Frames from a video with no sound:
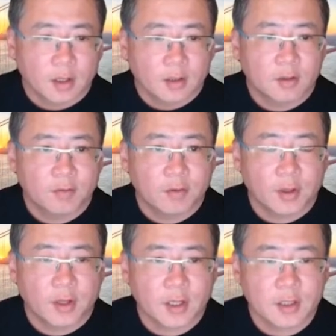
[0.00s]
So for
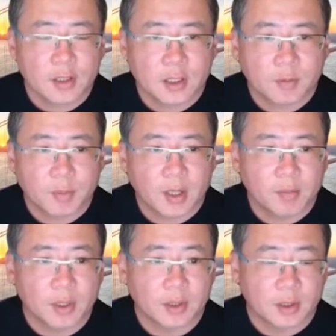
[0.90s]
this
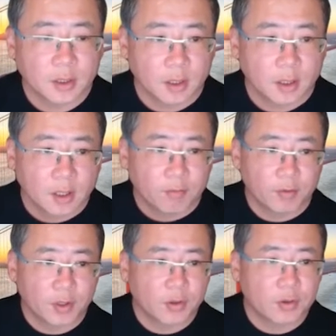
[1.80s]
experiment,
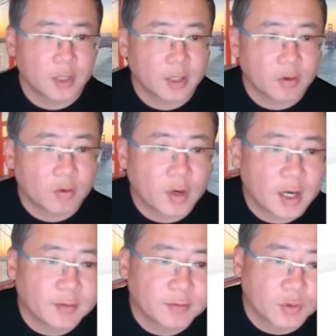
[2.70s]
we use
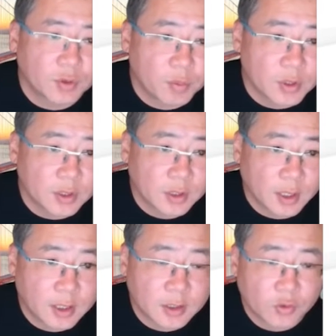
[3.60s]
Telegraph
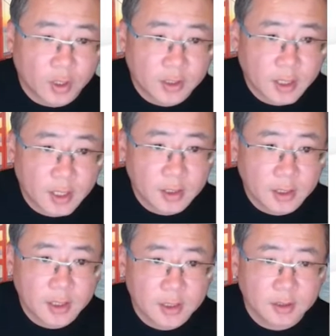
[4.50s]
3.6 release
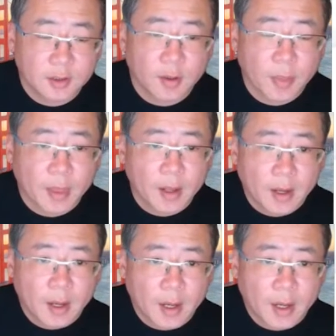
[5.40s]
candidate,
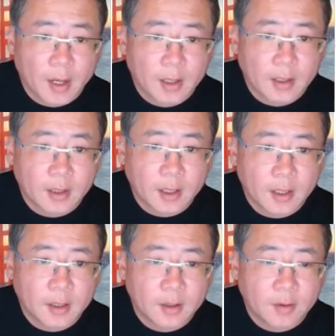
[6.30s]
and
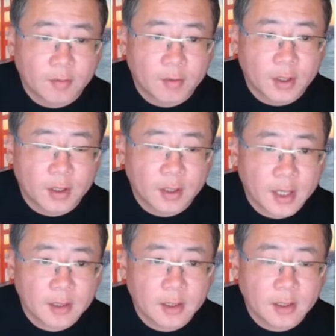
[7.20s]
we
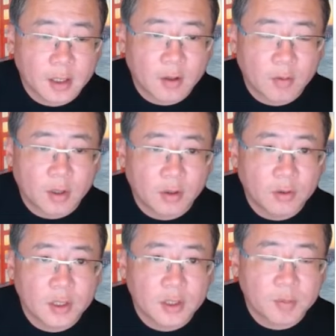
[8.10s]
tested our
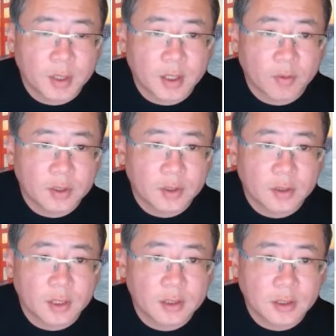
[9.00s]
loading speed with
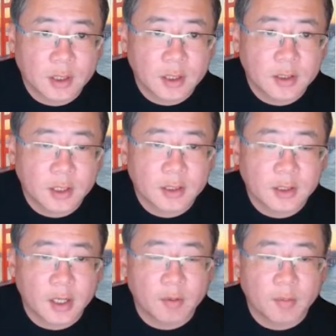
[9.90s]
this 36
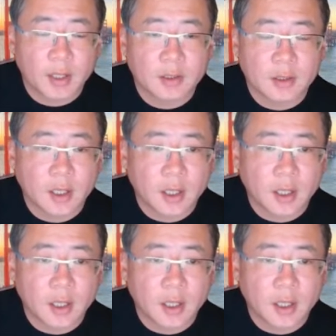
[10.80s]
terabytes